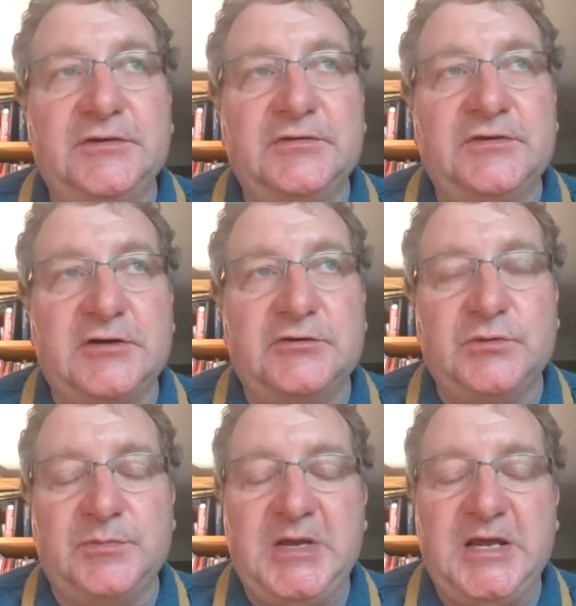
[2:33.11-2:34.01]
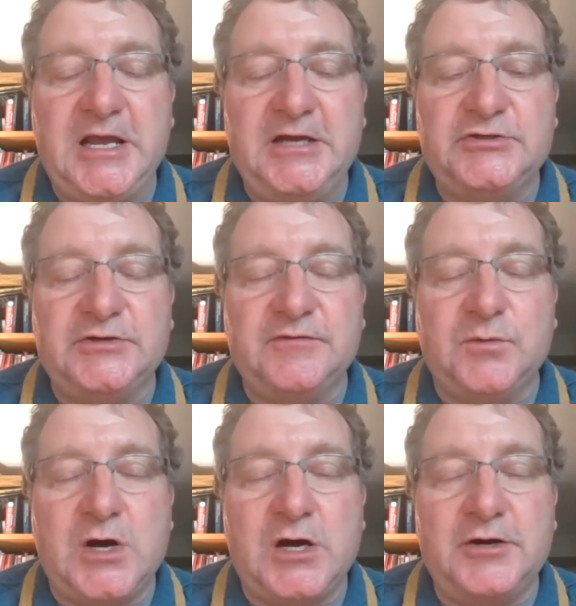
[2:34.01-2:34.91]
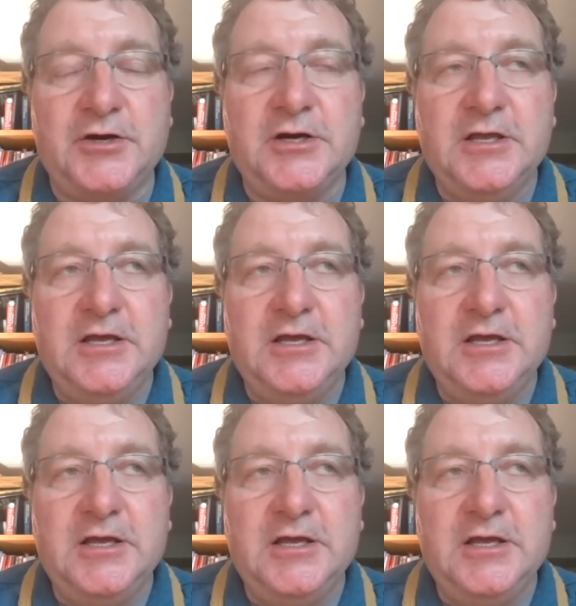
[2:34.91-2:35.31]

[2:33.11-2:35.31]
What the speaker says: It starts with pH of the water,